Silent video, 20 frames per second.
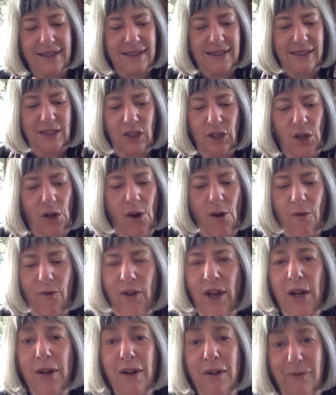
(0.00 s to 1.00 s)
You're
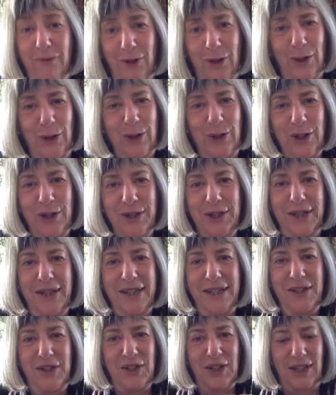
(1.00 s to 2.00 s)
very fortunate
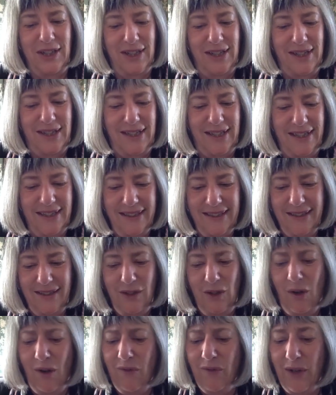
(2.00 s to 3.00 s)
in July.
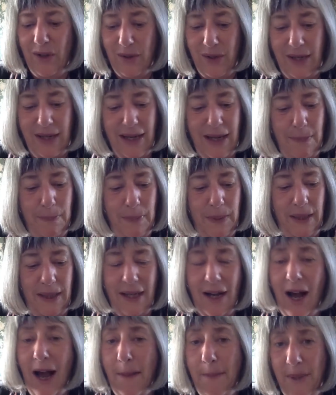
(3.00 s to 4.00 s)
You're very happy.
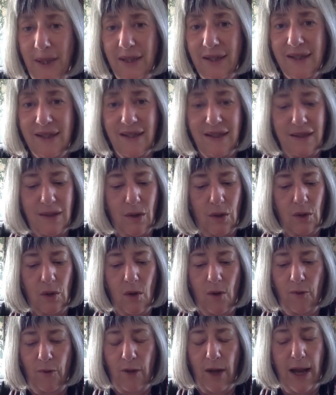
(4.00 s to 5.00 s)
Happiness is on
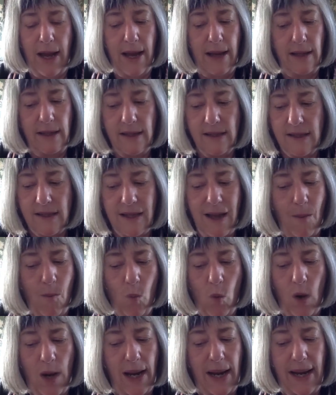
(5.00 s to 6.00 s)
offer. And in
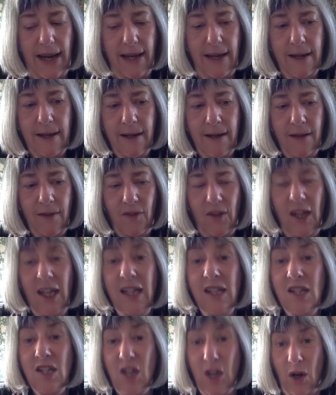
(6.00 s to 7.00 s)
some way,
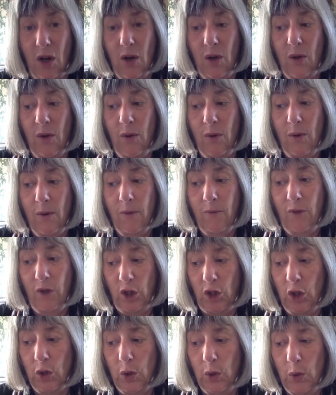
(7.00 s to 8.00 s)
things go for
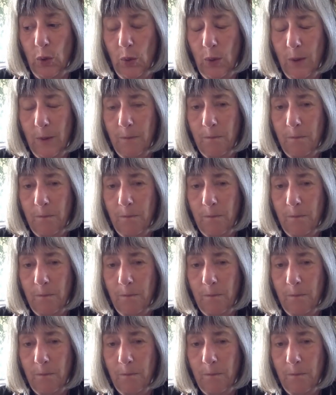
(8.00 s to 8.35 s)
you